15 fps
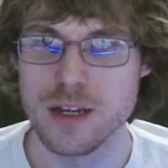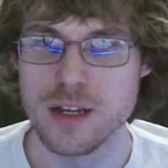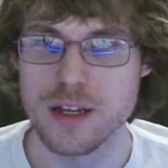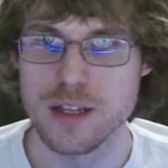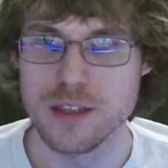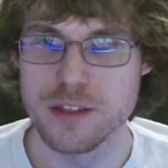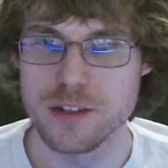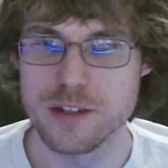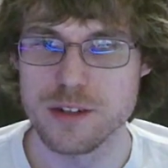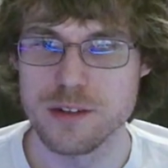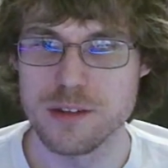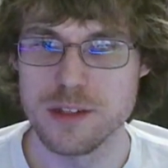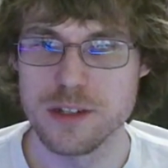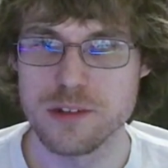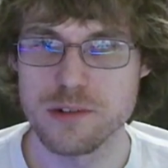
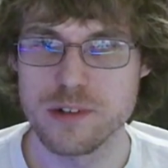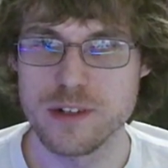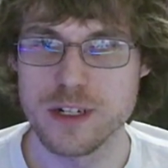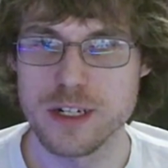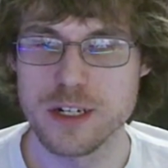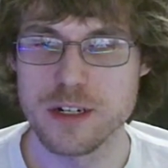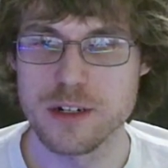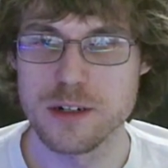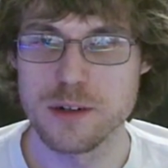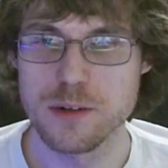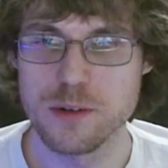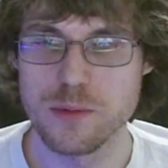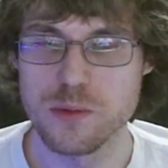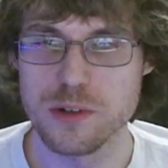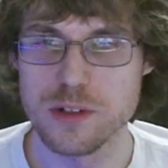These three right here
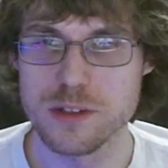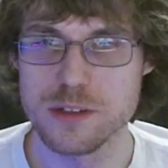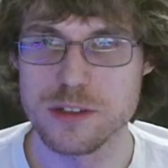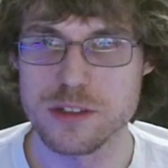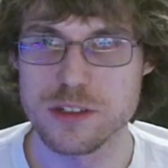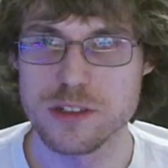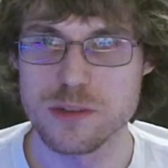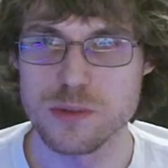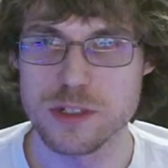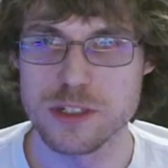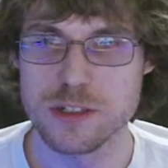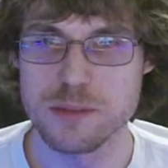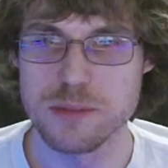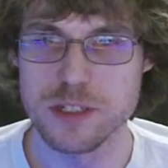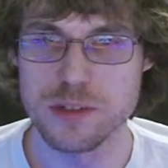will just
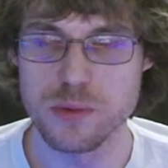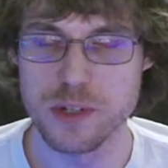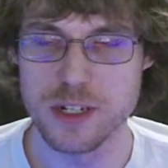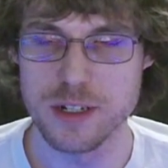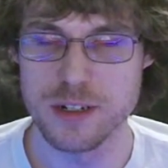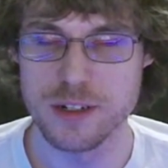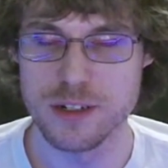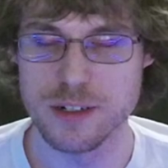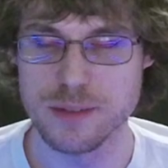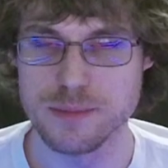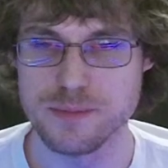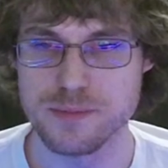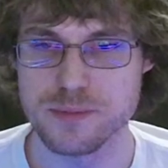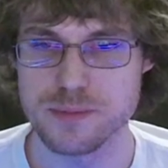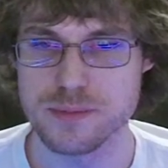switch between
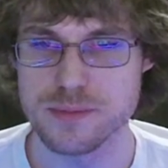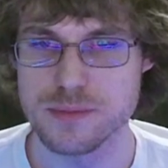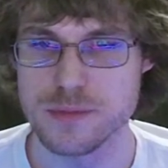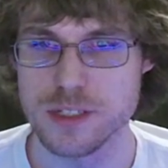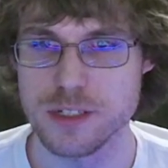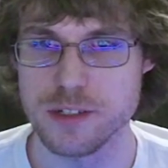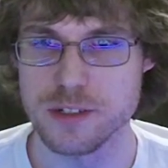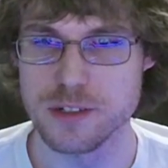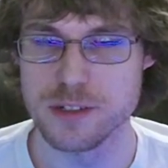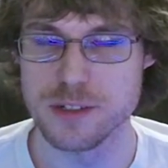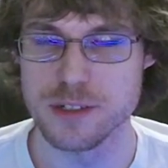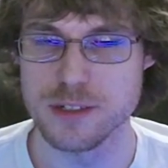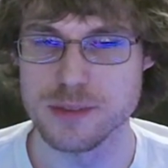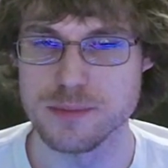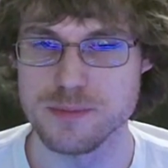
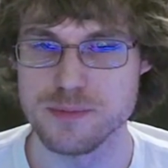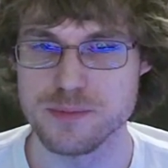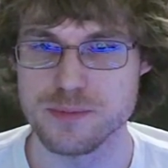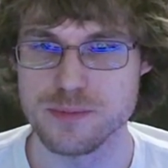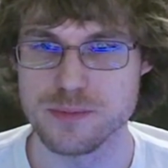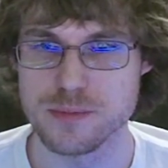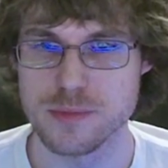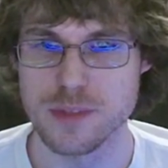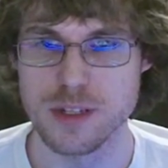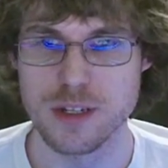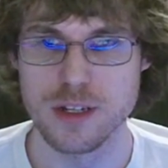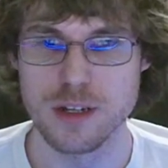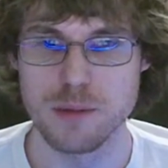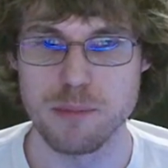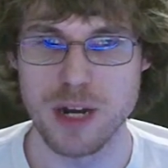your
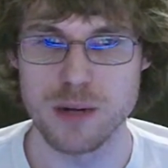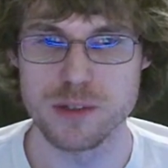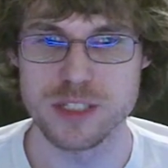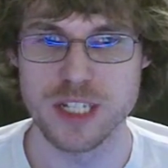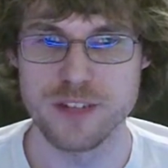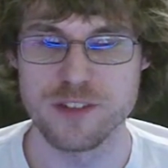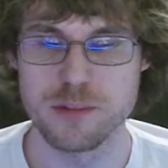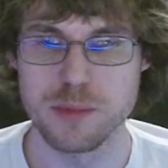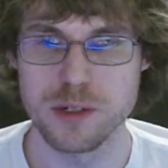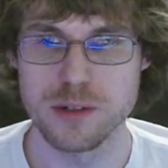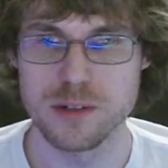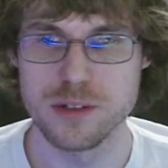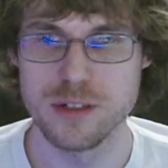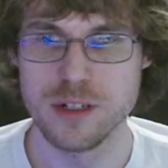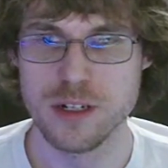power saver
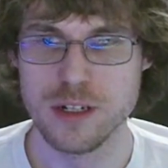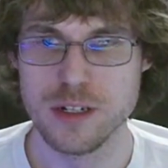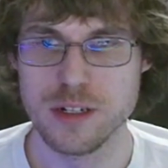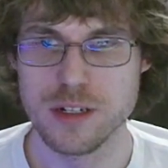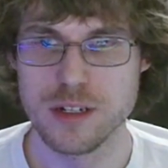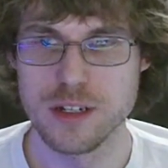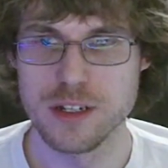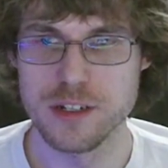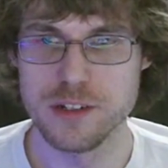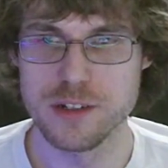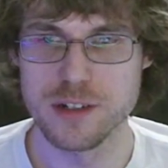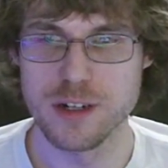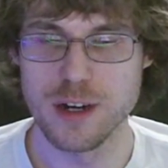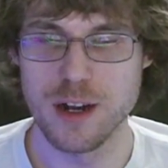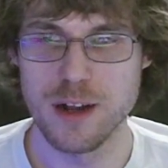mode and
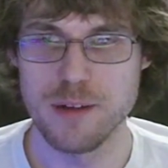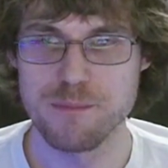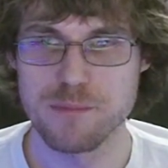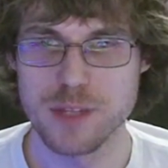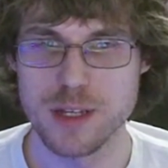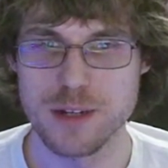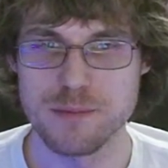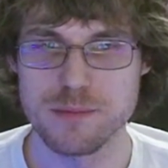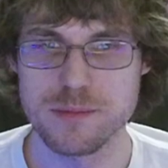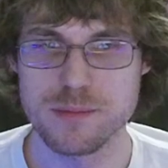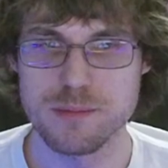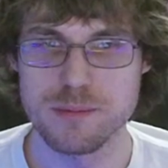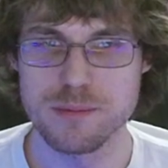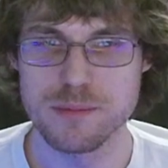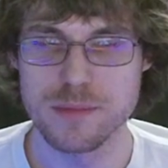your
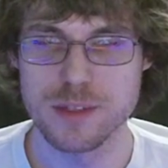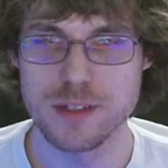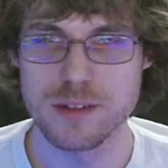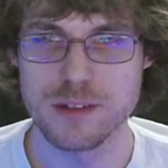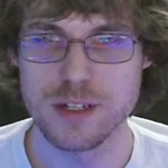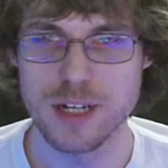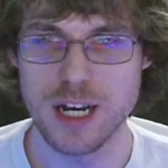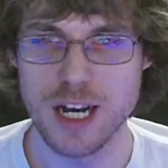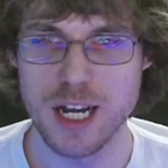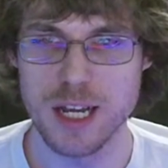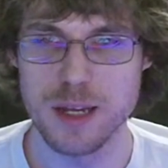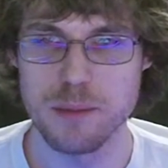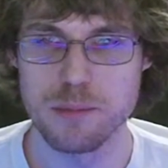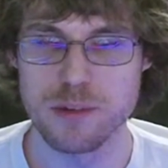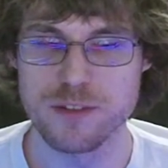high
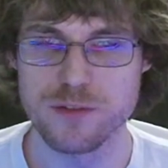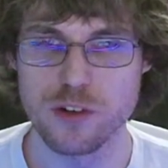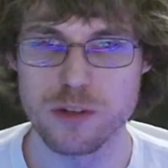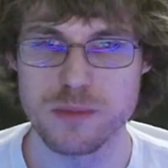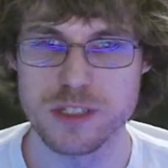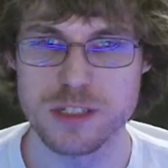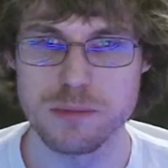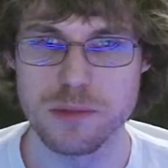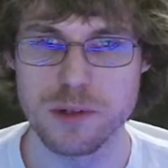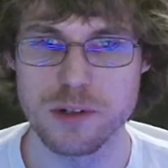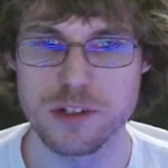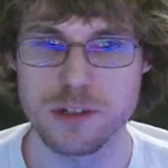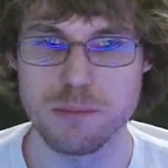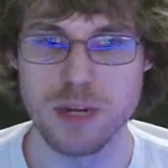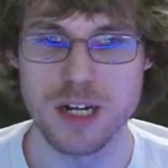performance mode and
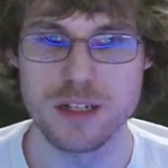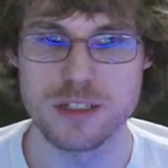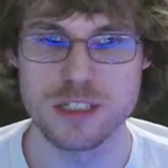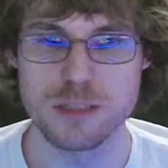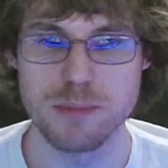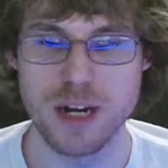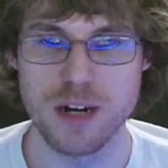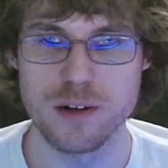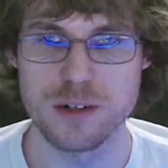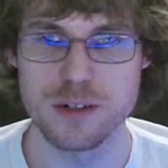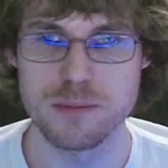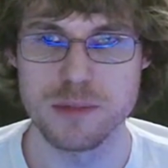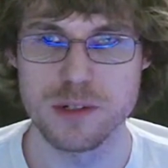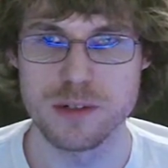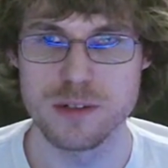your balanced power
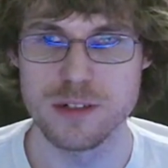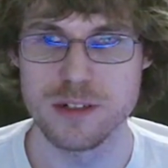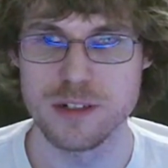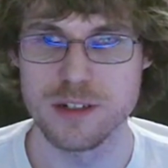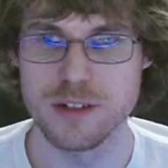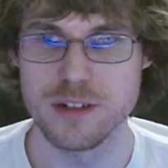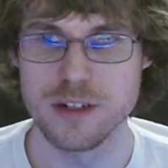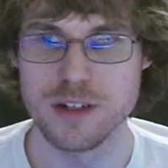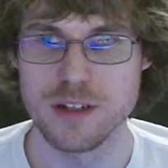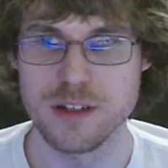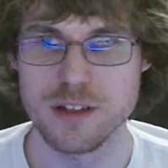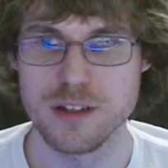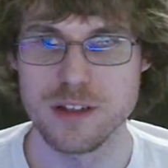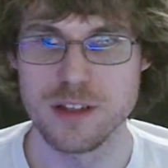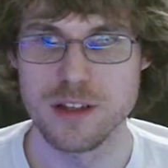mode,
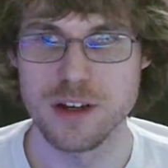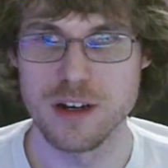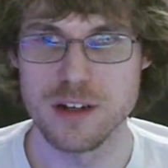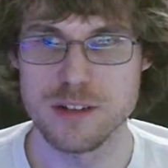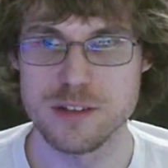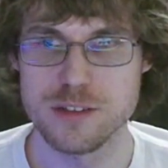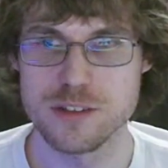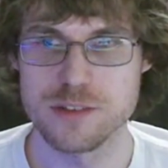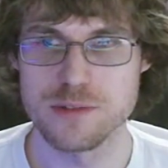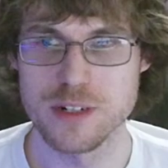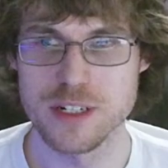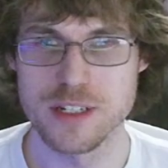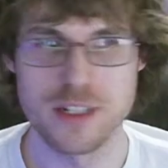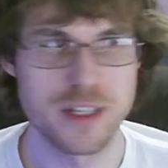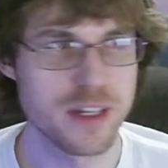just right
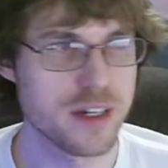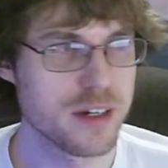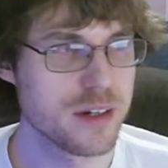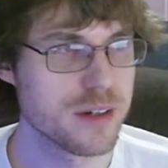in here.